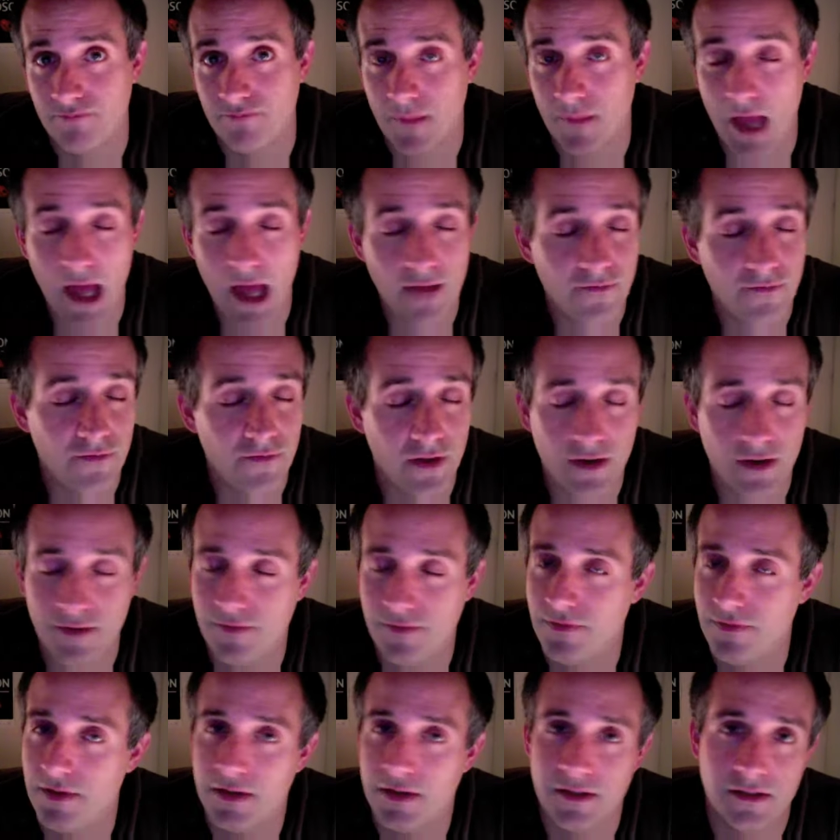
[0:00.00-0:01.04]
have fun
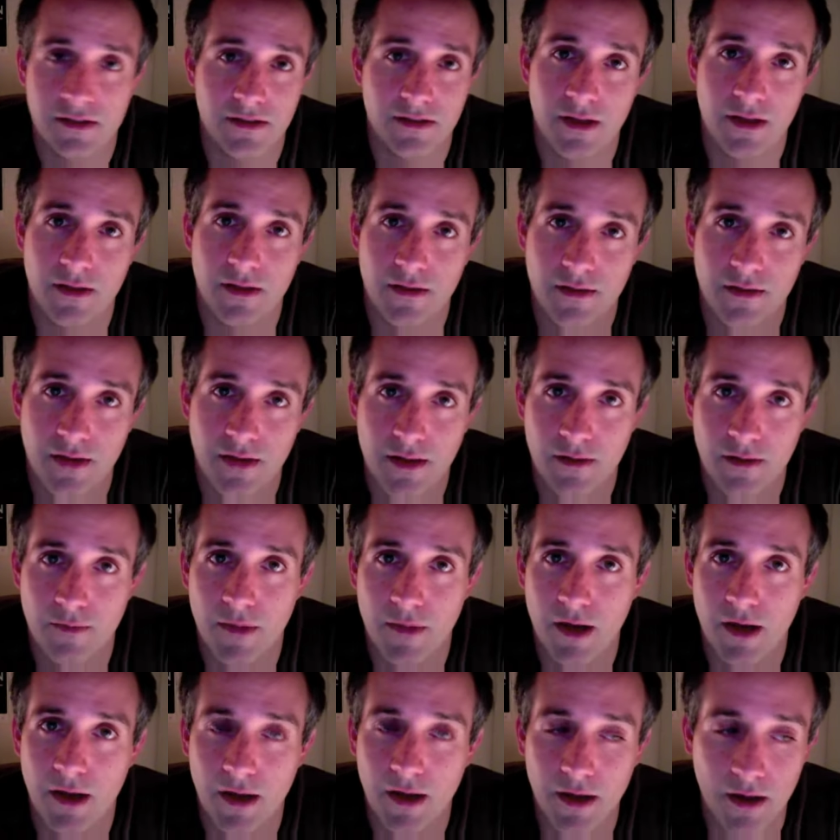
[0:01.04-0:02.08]
and finish. That's that's
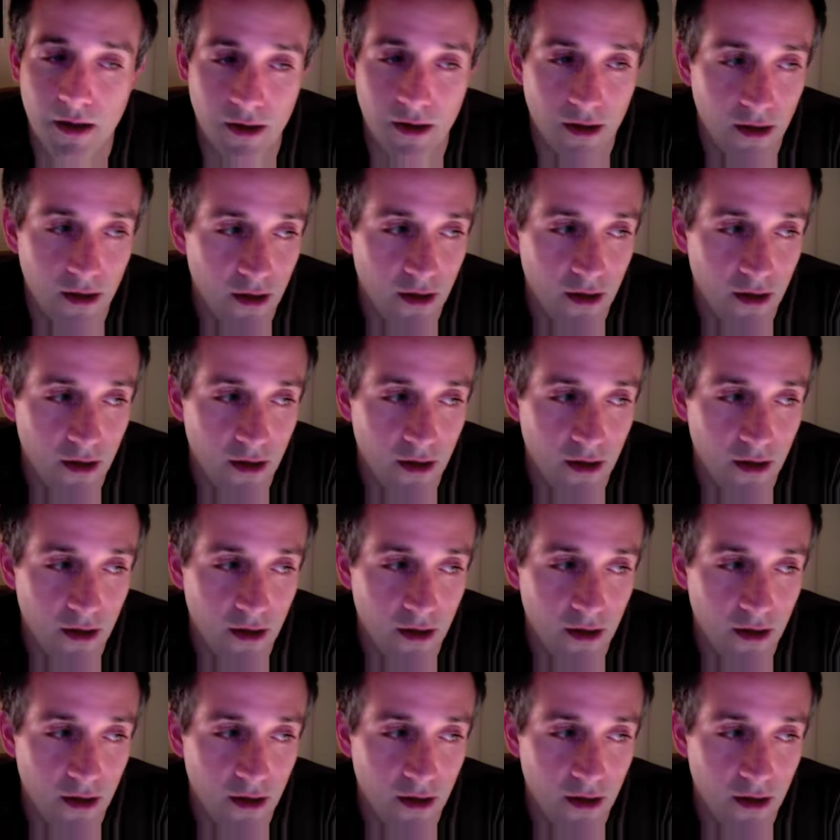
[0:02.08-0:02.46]
my uh,